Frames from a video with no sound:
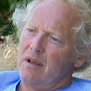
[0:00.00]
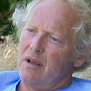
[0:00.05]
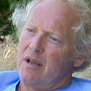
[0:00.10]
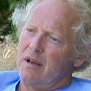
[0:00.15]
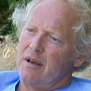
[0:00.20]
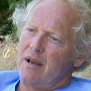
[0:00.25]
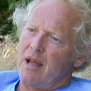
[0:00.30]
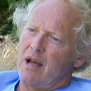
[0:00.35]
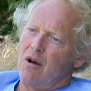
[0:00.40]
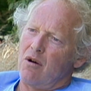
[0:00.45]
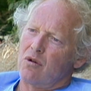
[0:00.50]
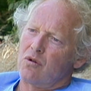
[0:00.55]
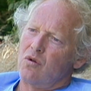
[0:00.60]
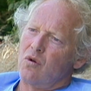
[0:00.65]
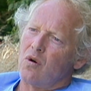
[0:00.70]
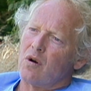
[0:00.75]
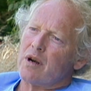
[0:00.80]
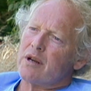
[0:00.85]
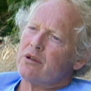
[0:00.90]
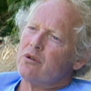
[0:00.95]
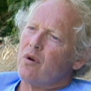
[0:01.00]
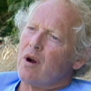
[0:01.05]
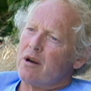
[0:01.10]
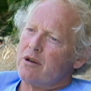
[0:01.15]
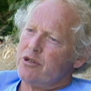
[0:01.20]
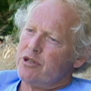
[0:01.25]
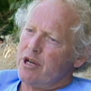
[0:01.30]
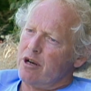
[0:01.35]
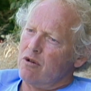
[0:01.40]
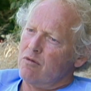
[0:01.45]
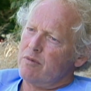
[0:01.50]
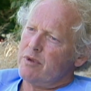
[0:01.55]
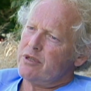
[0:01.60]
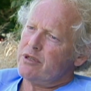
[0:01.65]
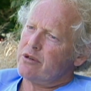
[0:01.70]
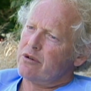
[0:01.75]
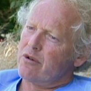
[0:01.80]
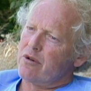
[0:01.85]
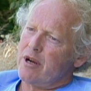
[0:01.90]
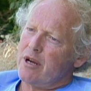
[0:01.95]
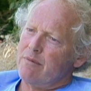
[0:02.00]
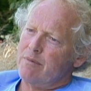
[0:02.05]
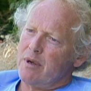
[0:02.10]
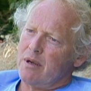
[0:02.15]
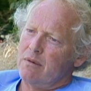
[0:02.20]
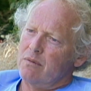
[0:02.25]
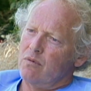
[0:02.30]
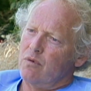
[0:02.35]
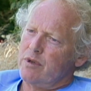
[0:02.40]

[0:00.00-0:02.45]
And now, according to our gentleman's agreement,